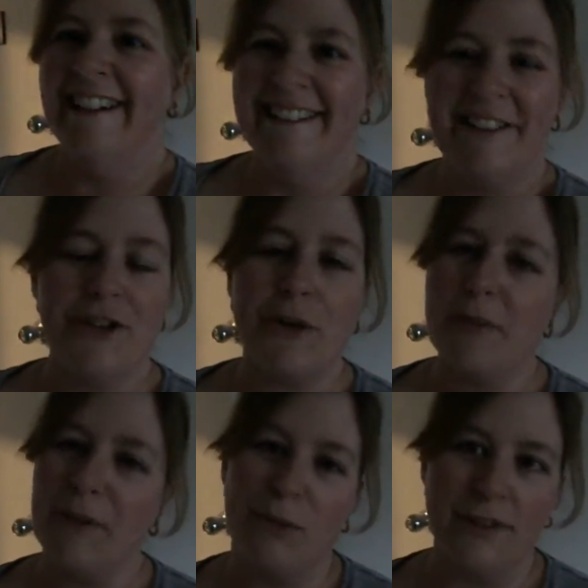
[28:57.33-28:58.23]

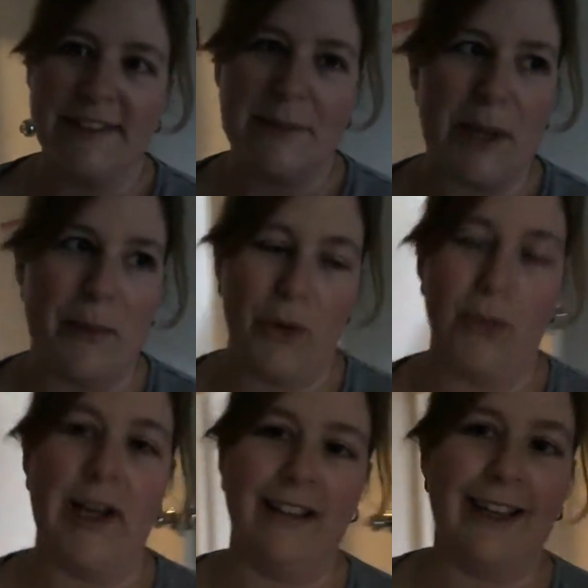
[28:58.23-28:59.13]
Nobody wants to be a put
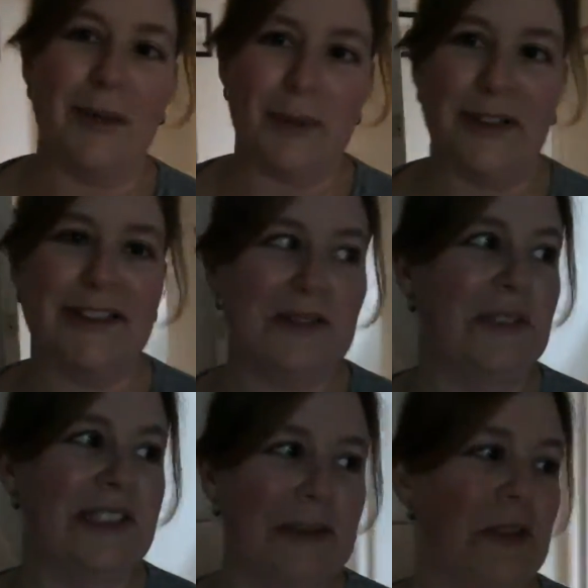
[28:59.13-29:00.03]
away later person,
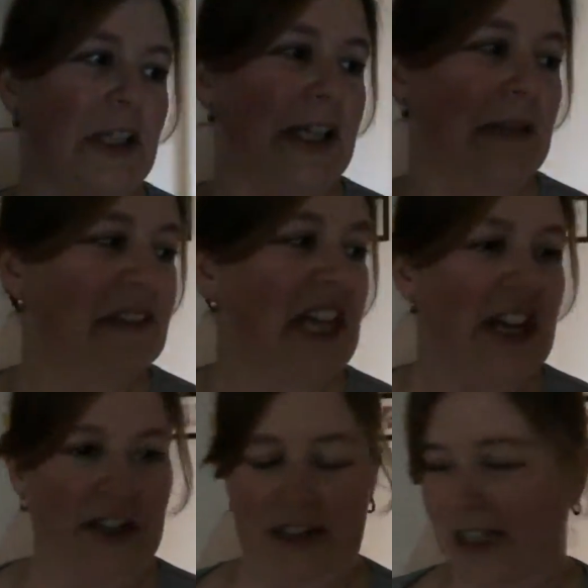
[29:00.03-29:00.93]
but sometimes
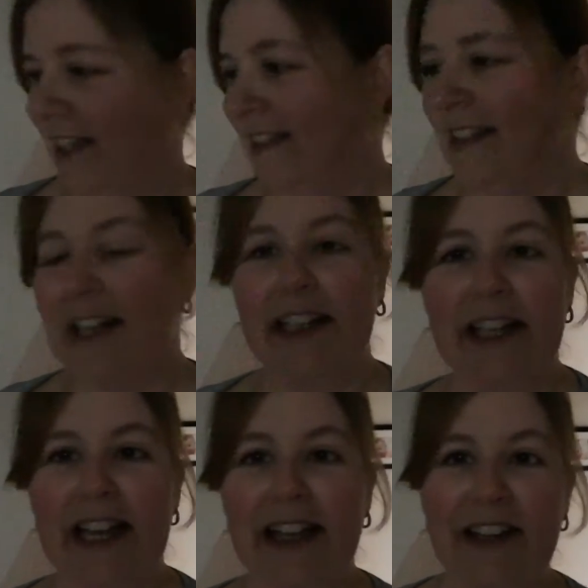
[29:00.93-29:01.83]
your kids are yelling
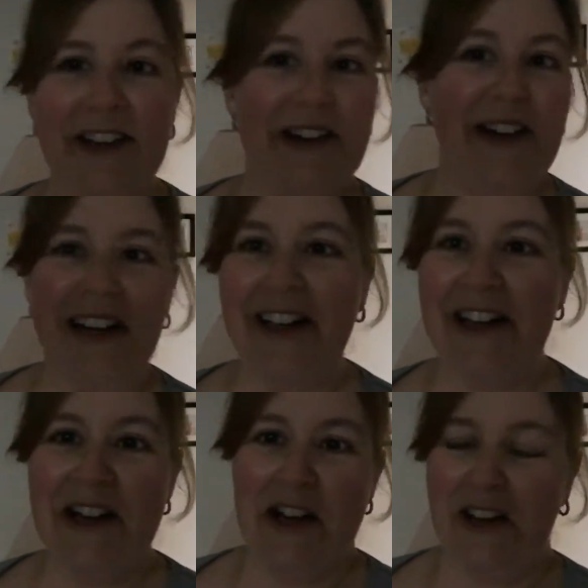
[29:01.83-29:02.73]
at you,
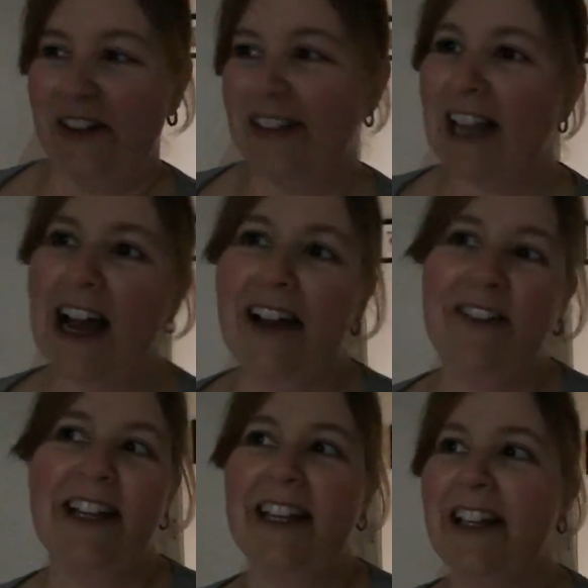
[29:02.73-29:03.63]
you're
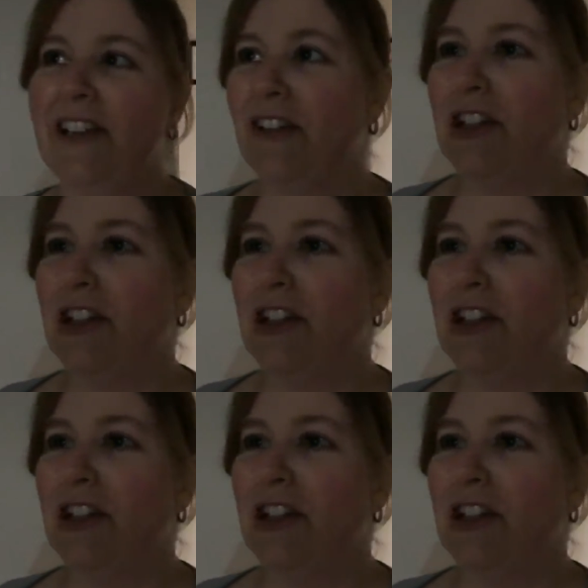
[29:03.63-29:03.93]
starving, you've got to